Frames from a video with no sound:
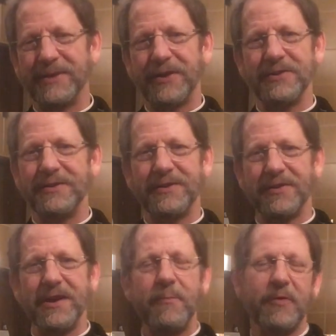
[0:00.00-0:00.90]
There are a
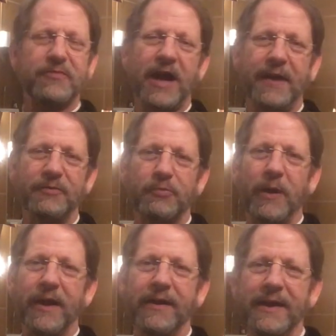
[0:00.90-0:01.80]
number of times
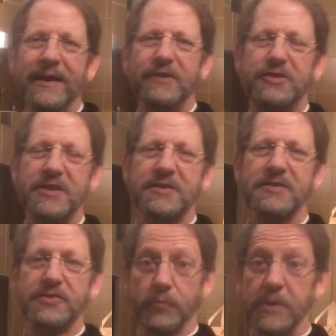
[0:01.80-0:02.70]
where
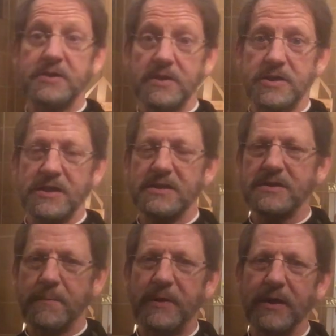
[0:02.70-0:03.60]
Jesus, the risen Jesus,
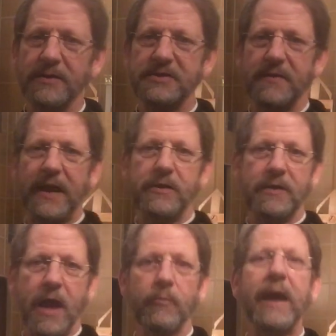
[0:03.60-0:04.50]
appears and they do
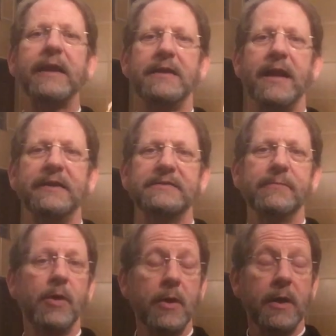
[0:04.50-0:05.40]
not recognize him.